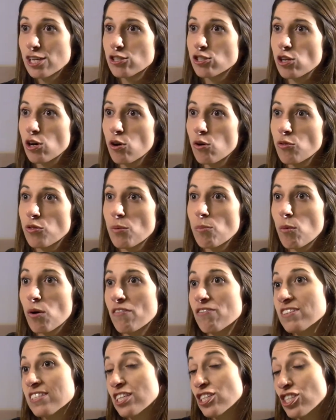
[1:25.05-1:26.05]
So the more
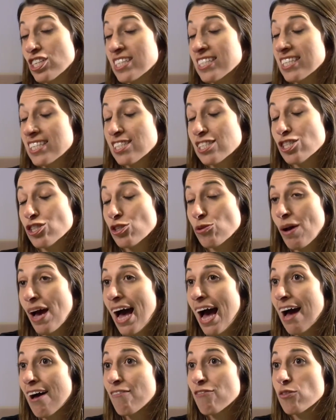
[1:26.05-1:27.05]
physician assistants you
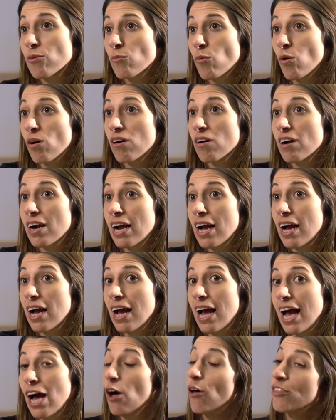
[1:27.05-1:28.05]
have, the more
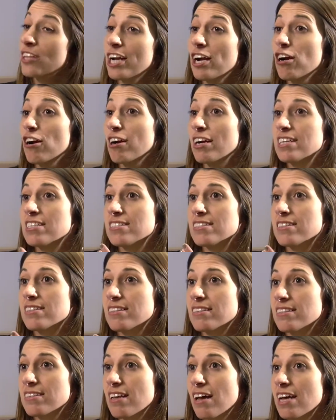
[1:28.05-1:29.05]
healthcare is
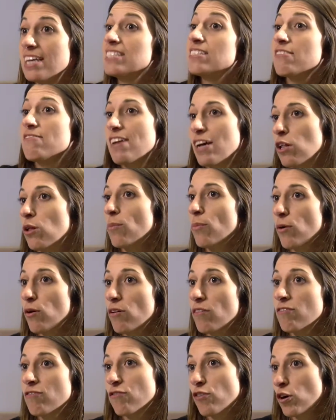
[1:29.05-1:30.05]
is
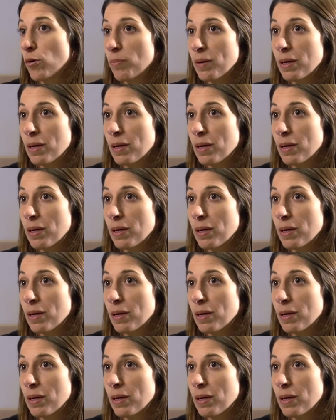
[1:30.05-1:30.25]
available for